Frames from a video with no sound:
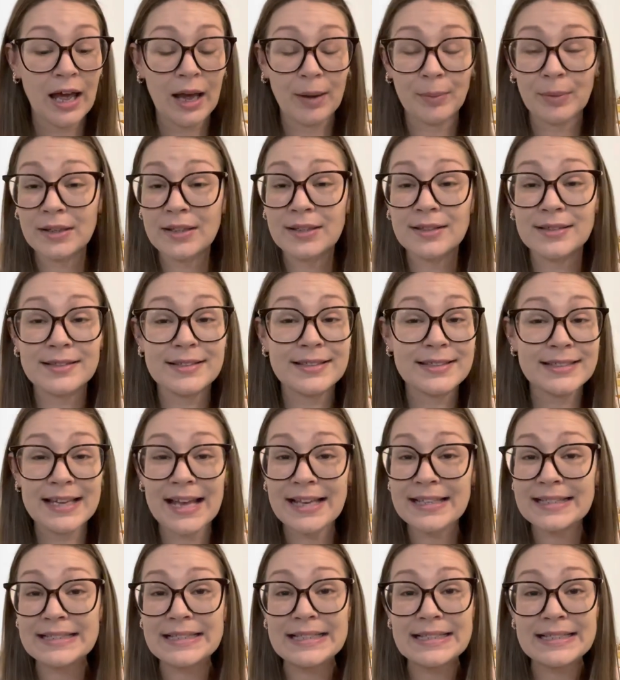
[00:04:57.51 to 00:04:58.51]
I'm gonna
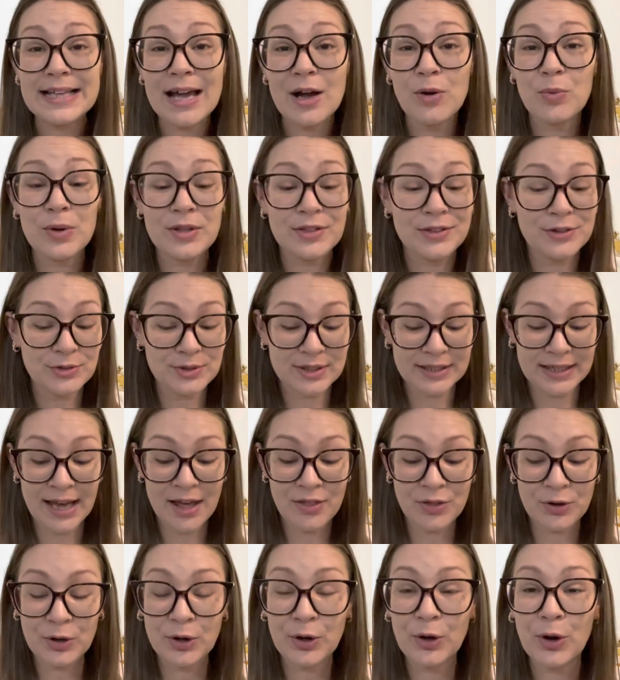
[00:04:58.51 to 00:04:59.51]
test this out with you
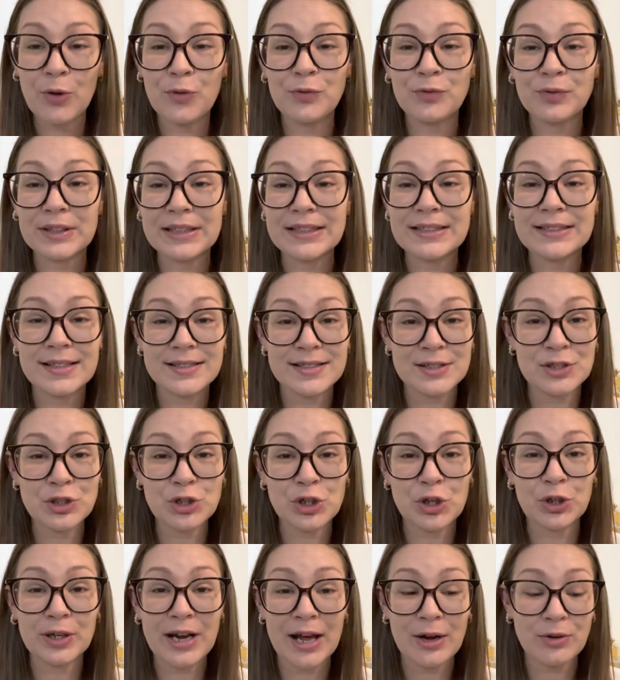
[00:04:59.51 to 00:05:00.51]
together. Hopefully it doesn't
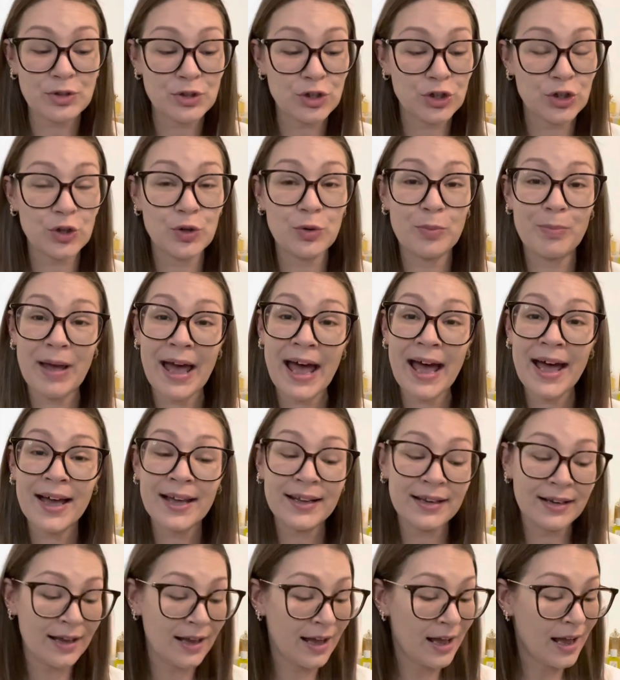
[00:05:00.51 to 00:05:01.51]
turn out too bad.